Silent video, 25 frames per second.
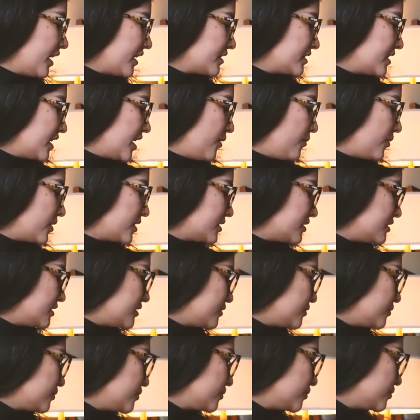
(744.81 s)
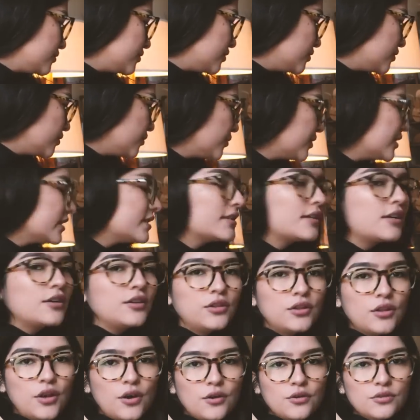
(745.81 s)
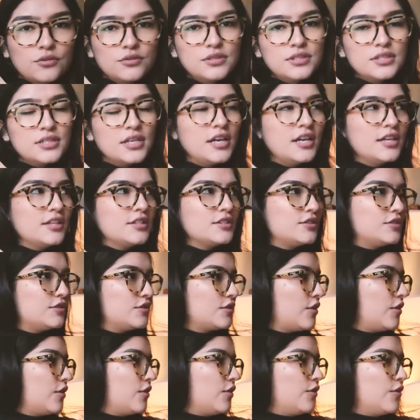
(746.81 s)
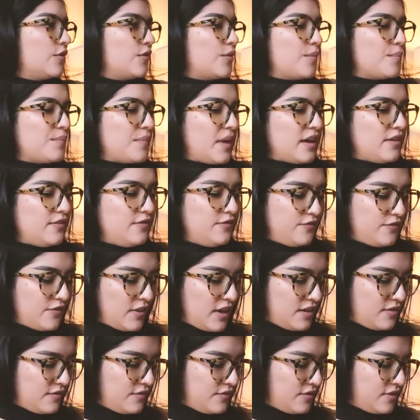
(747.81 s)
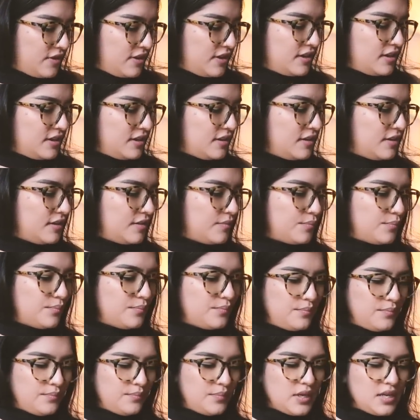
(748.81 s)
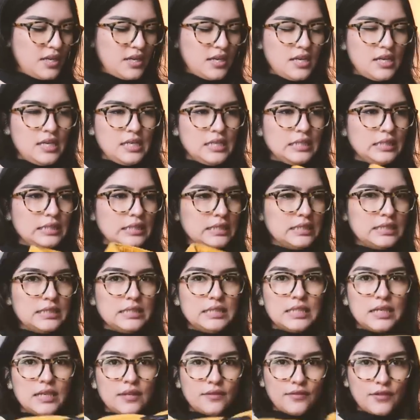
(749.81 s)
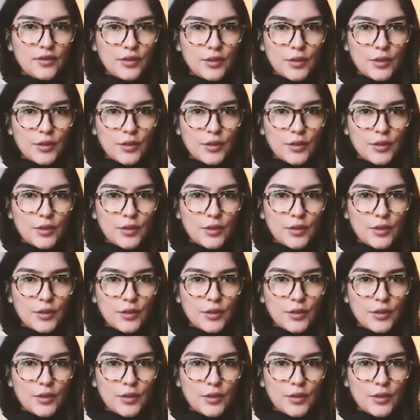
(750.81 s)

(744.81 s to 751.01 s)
next thing I wanted to do is clothes. So my favorite piece of